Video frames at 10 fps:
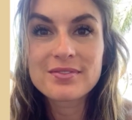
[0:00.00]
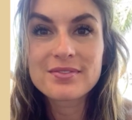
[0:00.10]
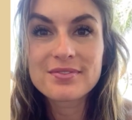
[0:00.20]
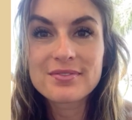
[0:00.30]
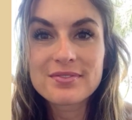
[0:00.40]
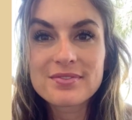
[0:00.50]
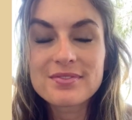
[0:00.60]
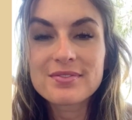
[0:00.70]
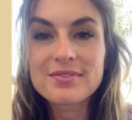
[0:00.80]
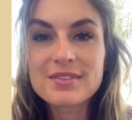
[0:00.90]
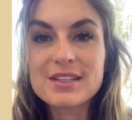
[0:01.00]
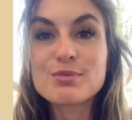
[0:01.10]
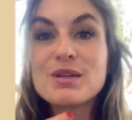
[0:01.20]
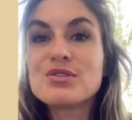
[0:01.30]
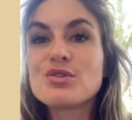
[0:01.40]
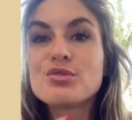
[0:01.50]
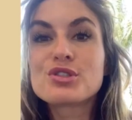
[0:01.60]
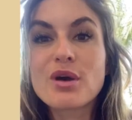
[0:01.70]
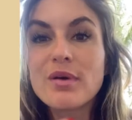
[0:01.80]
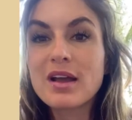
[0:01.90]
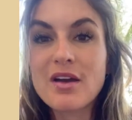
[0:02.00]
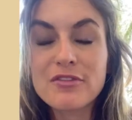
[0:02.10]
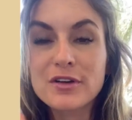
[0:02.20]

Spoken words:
This means you showing up for yourself